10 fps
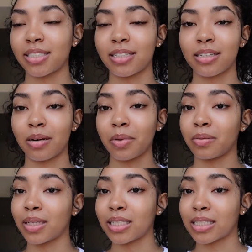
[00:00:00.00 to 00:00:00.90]
It's going to be
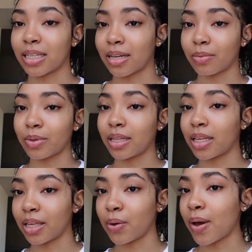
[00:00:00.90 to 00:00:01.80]
really slick, really
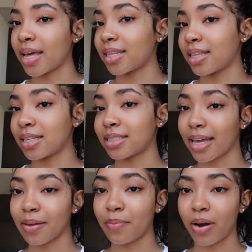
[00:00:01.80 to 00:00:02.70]
cute, and then the
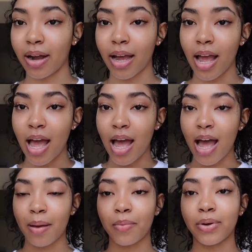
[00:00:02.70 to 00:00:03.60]
second part
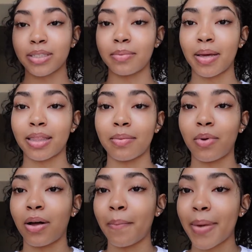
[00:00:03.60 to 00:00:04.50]
I'm going to make them
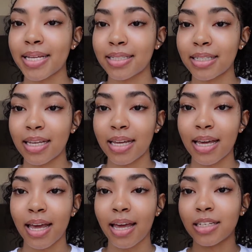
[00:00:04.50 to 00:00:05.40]
all
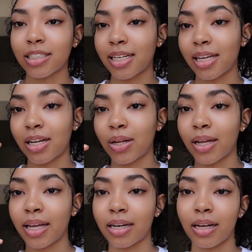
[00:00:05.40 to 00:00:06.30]
messy and chill
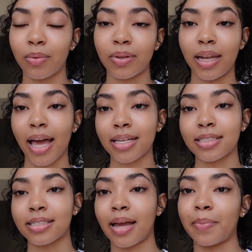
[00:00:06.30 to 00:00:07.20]
and a
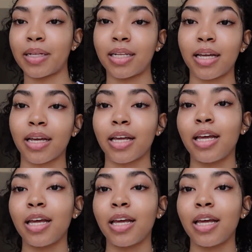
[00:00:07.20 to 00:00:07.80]
relaxed type of look.